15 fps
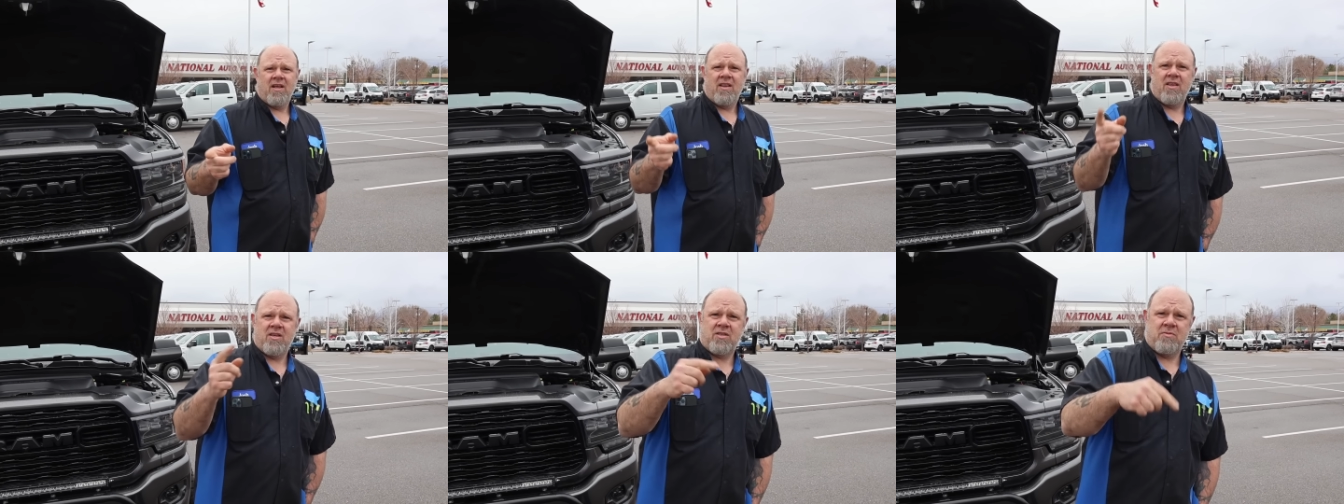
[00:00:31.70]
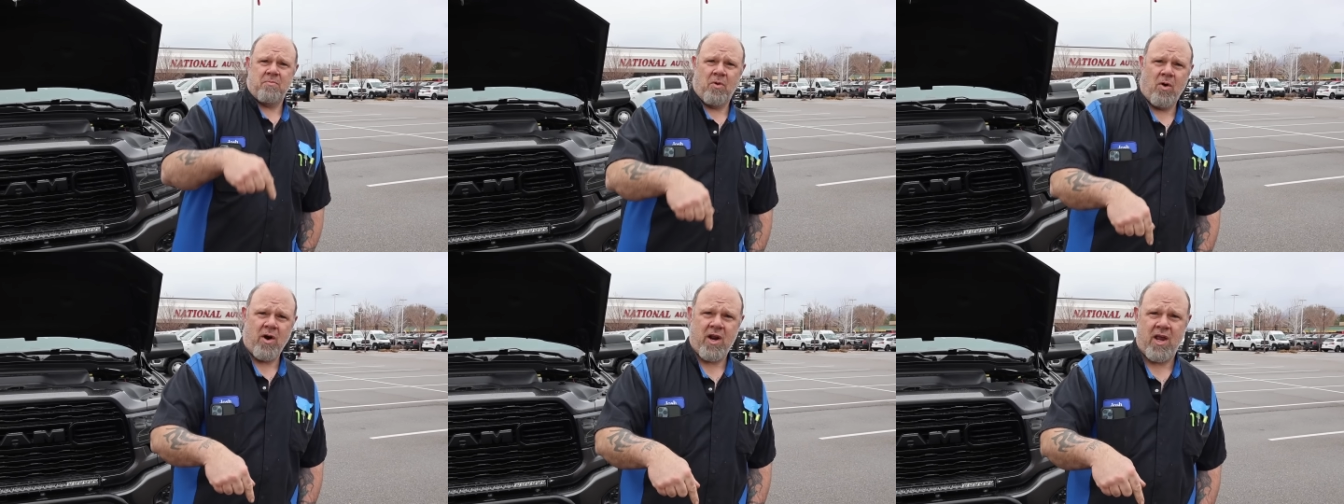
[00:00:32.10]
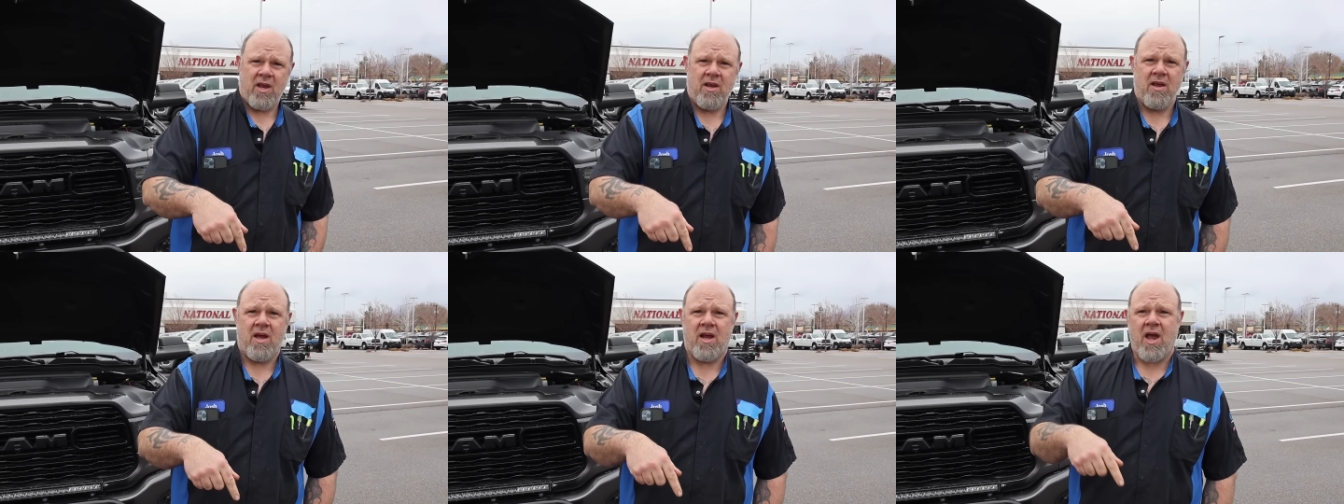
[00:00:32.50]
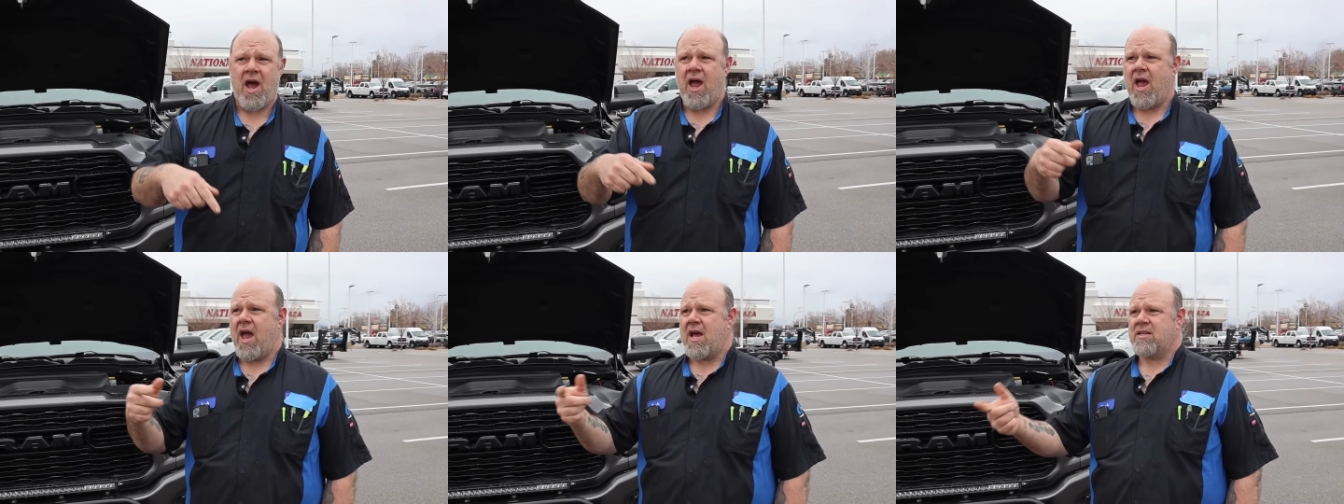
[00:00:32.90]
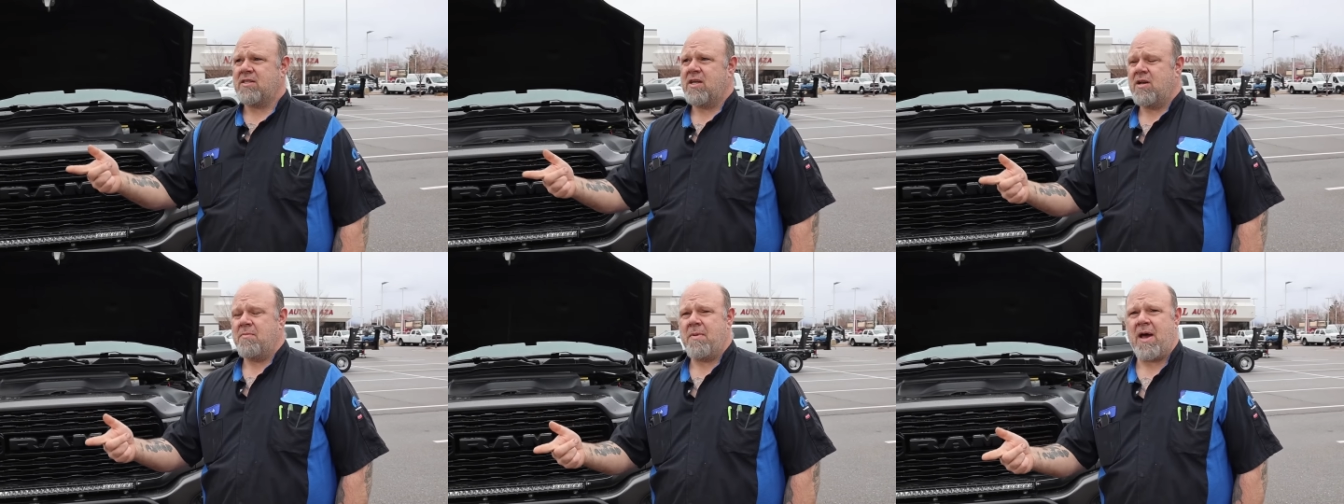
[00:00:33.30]
this morning, a guy
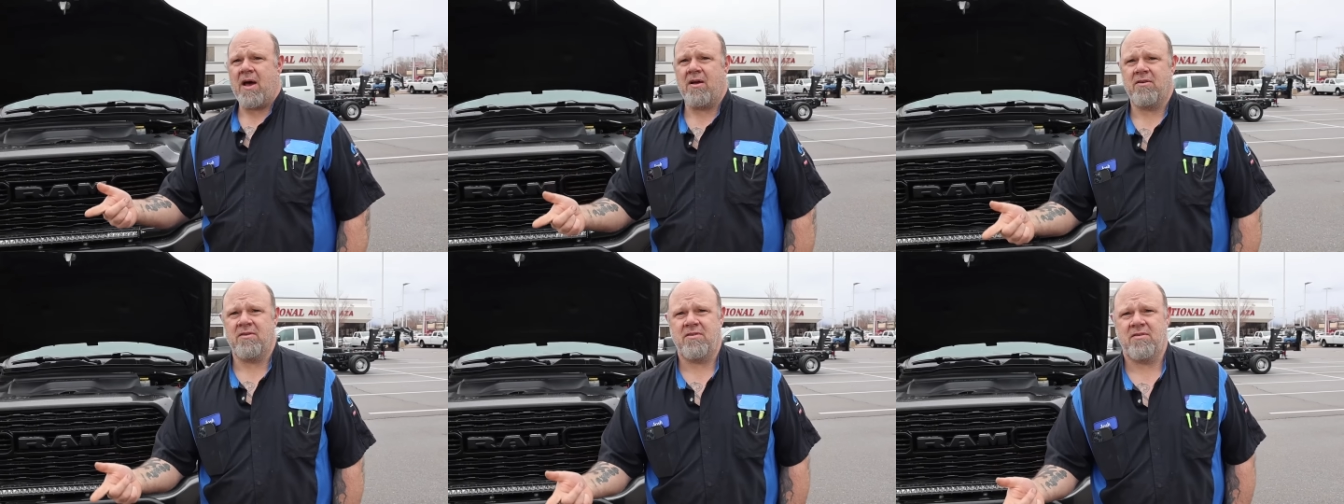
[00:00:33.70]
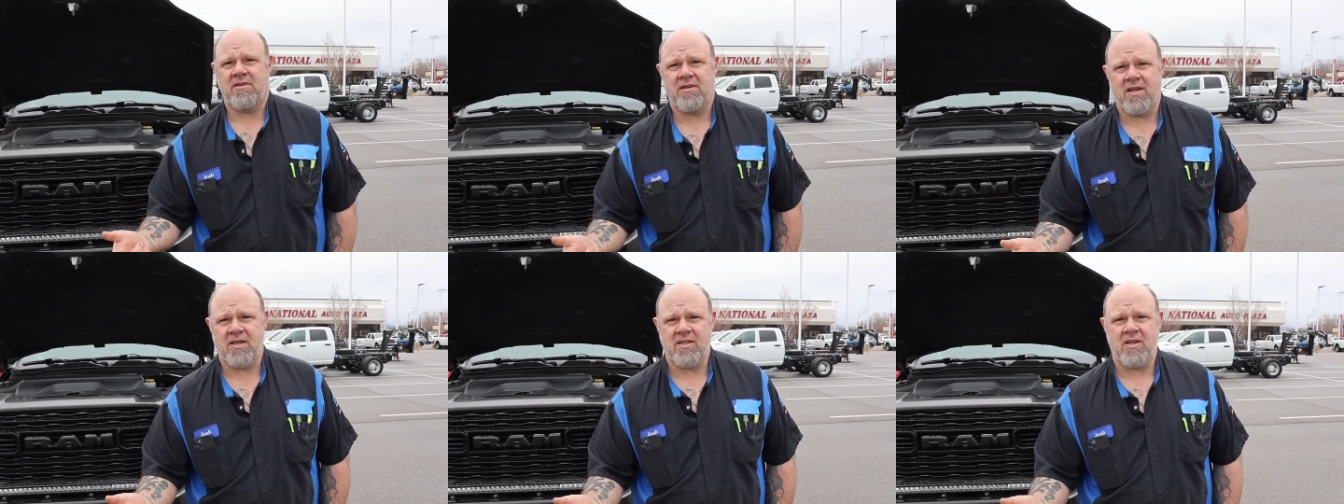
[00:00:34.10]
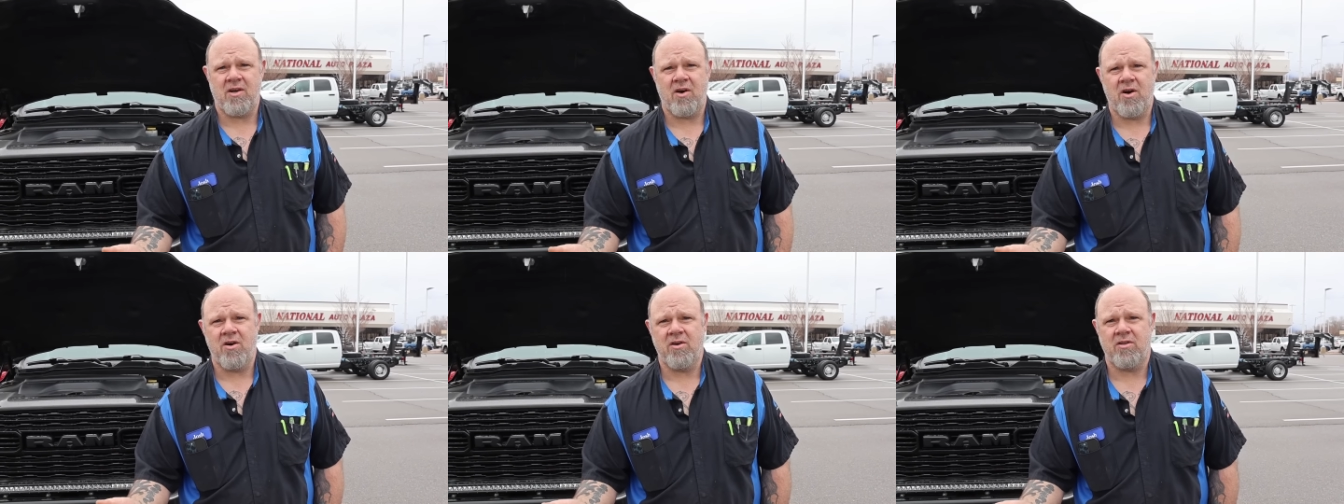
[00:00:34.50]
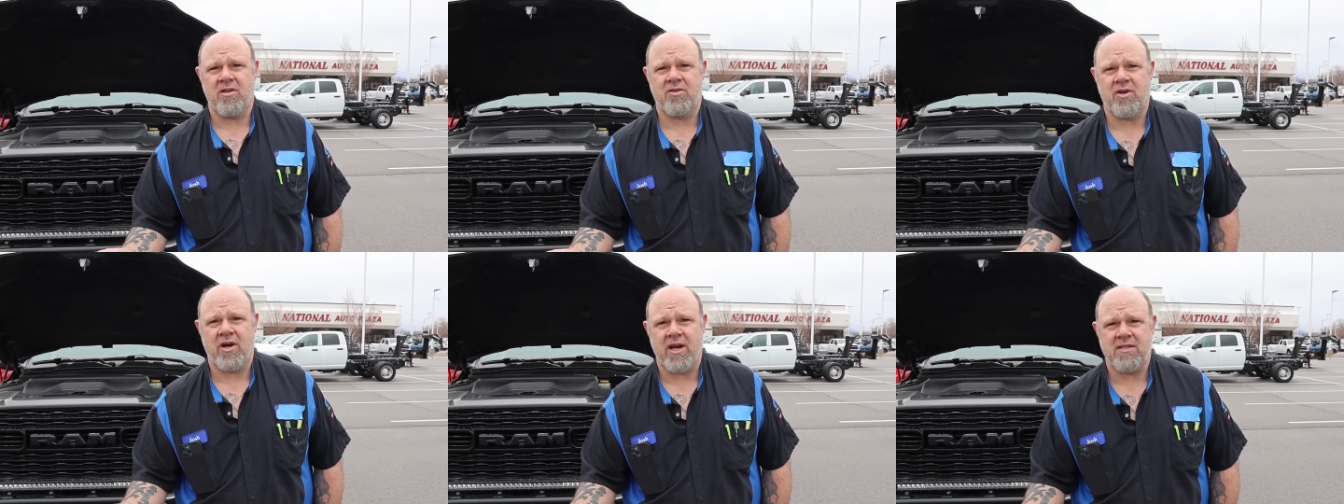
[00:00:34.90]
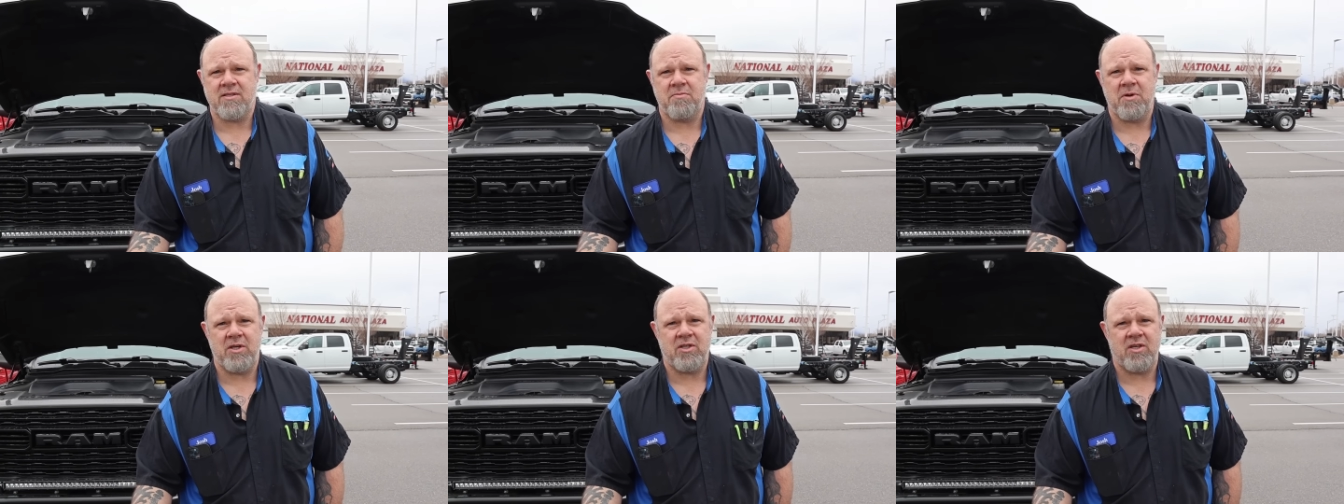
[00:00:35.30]
asking about, does it hurt the
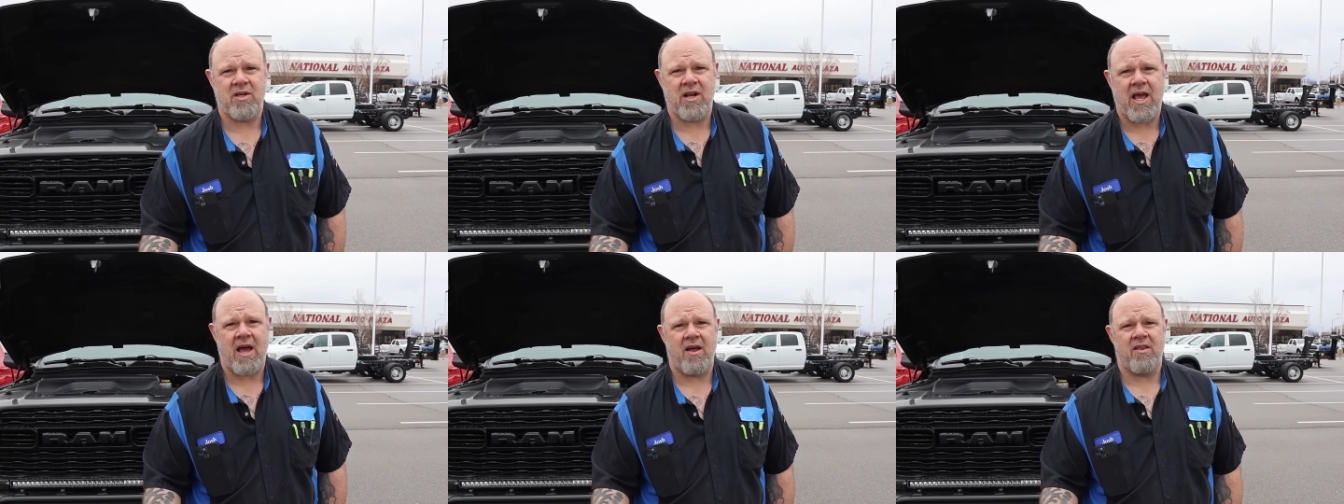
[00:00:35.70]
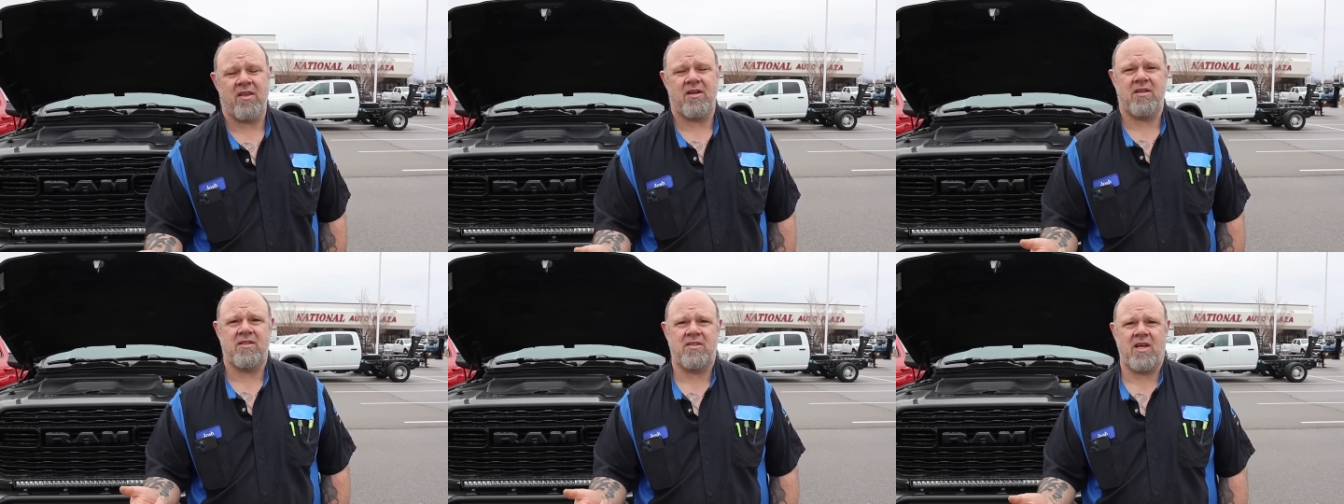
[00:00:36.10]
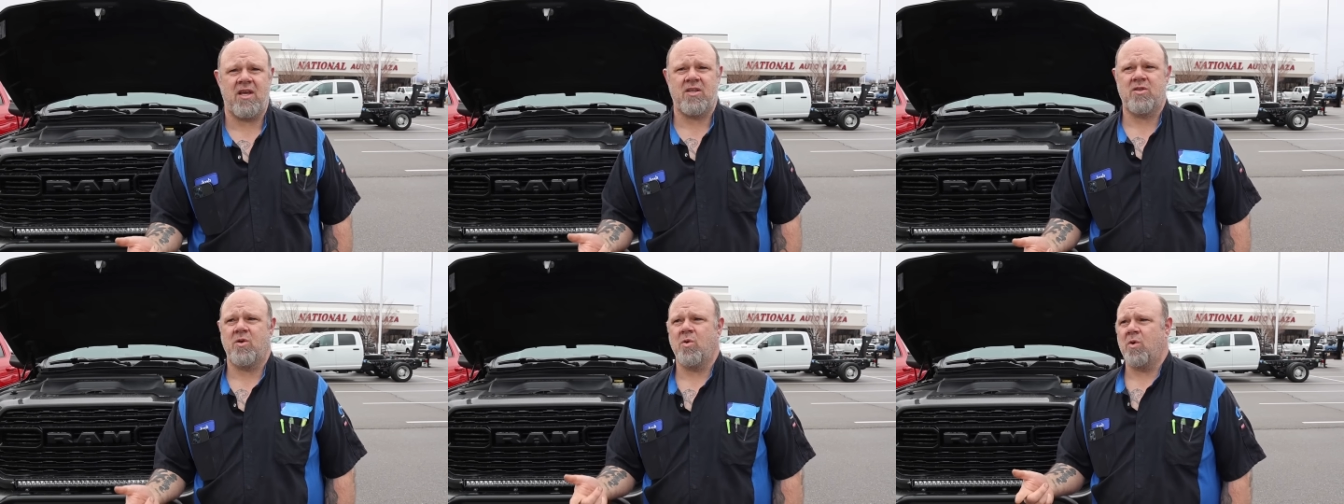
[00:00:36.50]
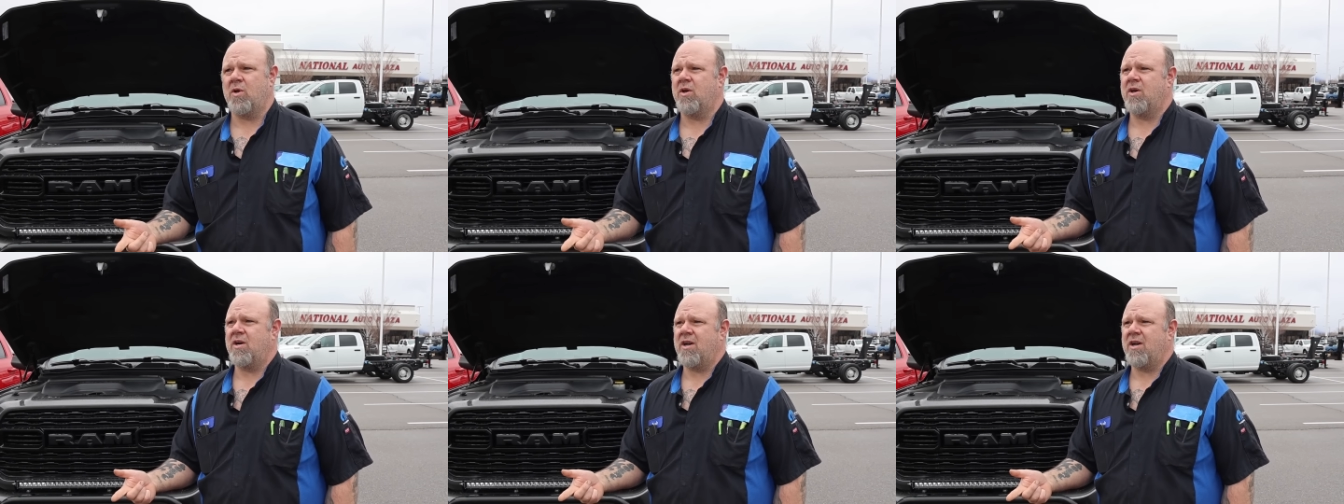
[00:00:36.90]
transmission now that it stays cooler?